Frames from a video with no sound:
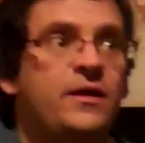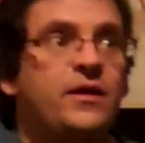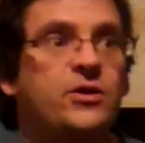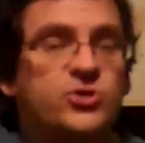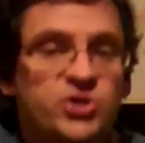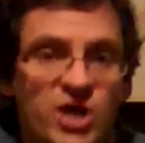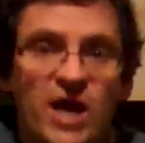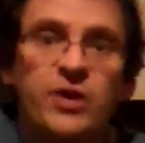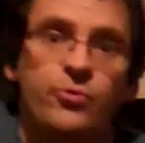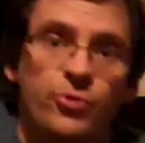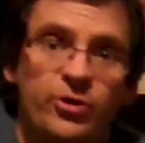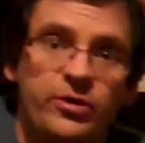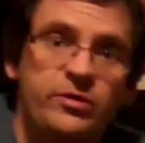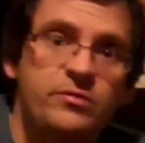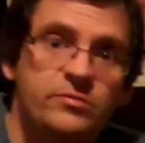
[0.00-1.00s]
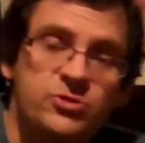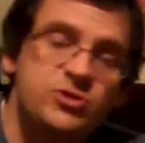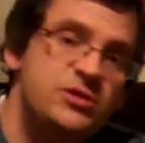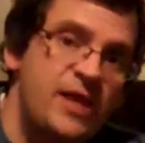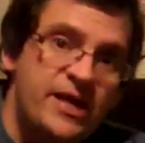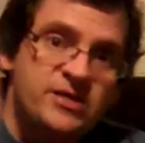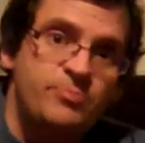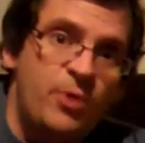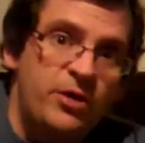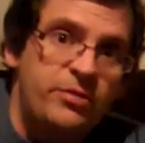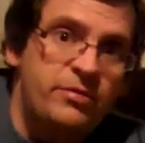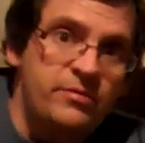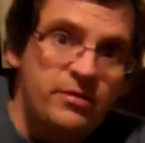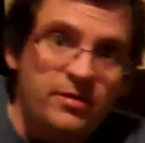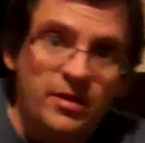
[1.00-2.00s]
in January, just last
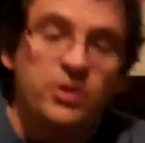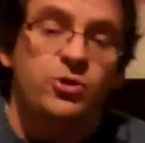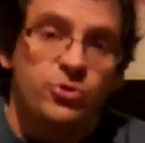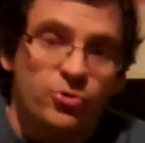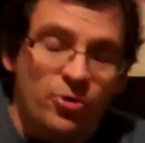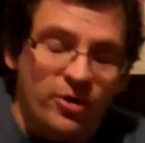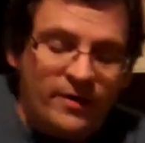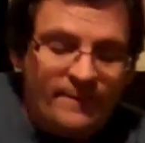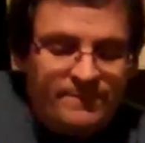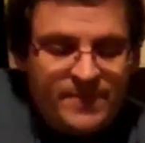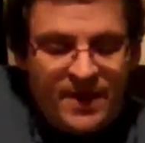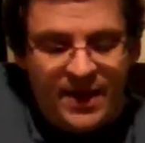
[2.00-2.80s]
month, in New York.